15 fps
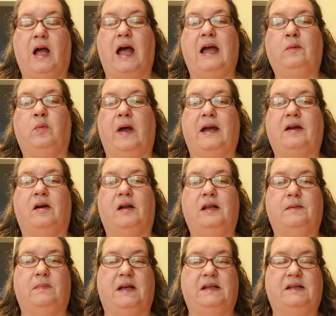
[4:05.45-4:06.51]
I whack on
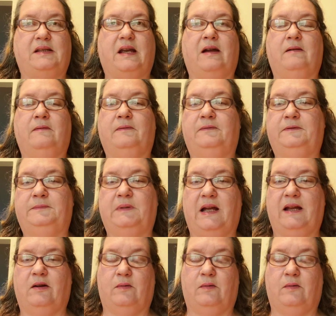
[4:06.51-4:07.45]
it myself. I